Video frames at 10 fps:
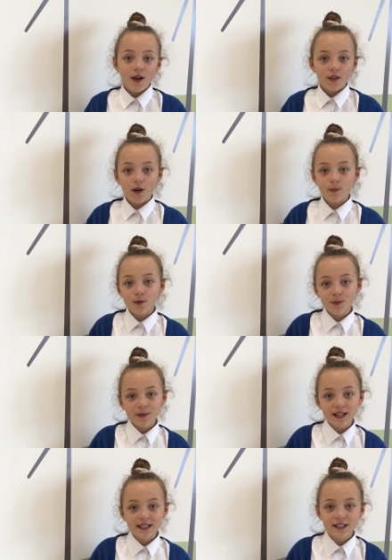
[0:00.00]
a lot more
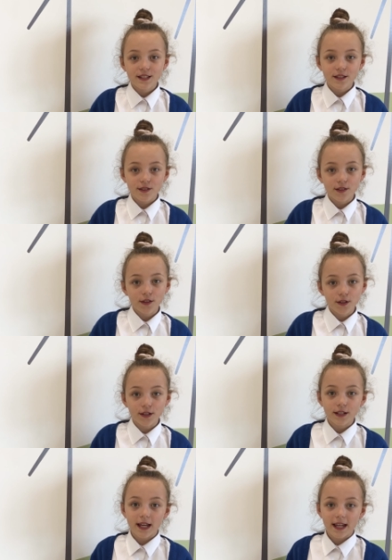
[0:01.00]
places to
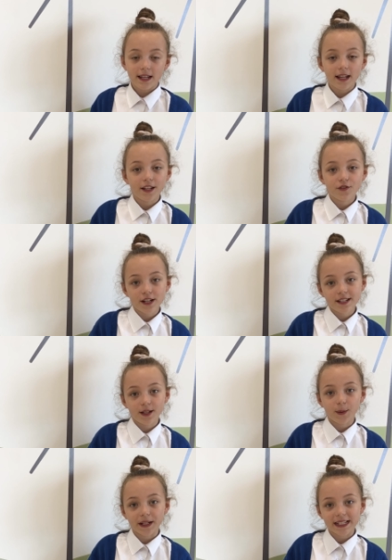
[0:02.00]
learn in
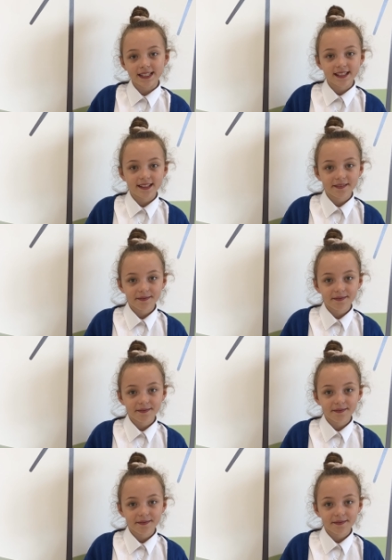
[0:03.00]
interesting ways.